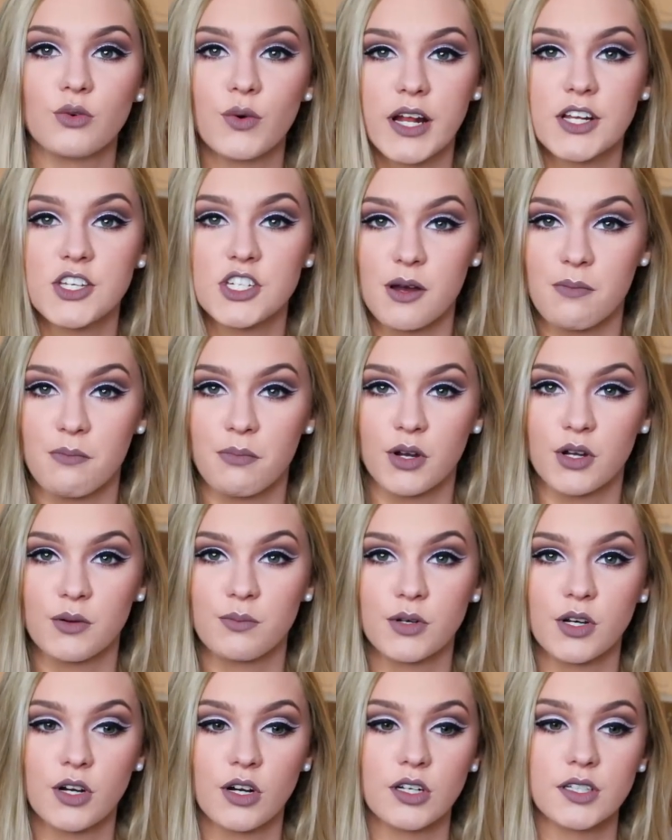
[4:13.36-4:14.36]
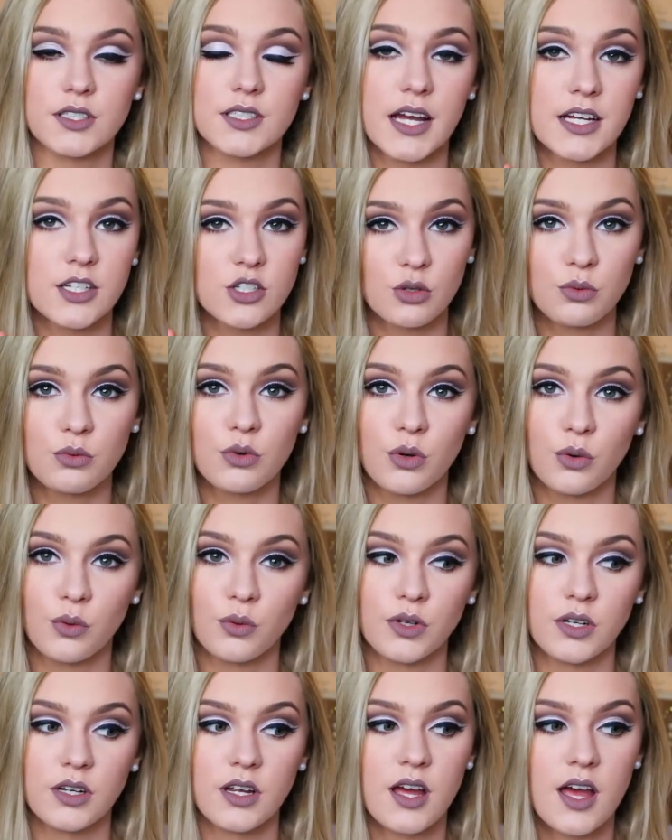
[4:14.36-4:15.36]
red jumper because I don't
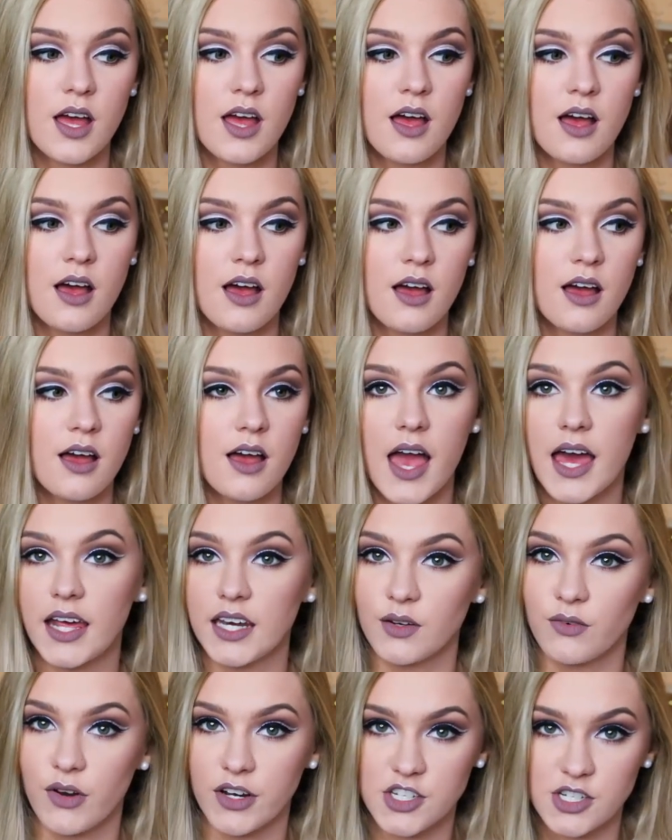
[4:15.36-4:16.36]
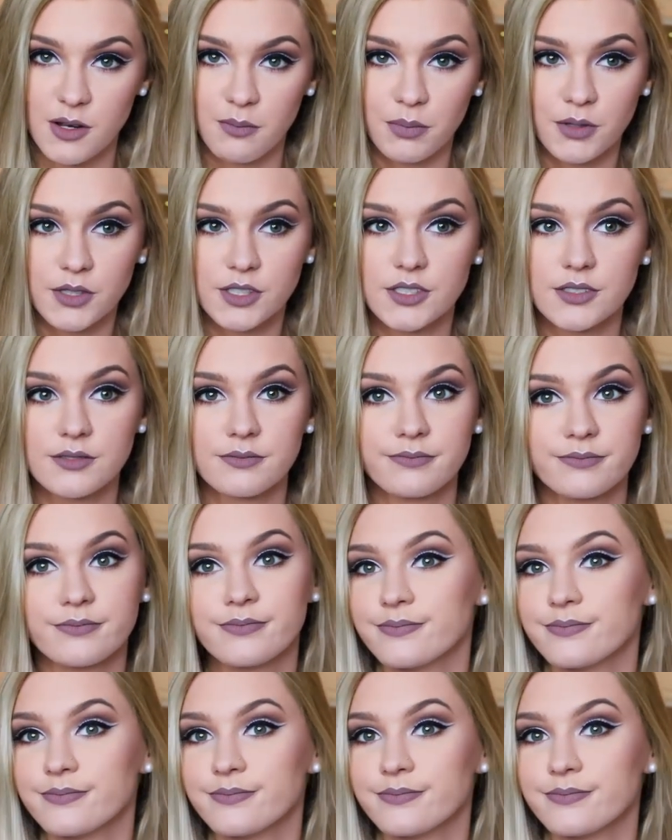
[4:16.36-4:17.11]
own any red jumpers,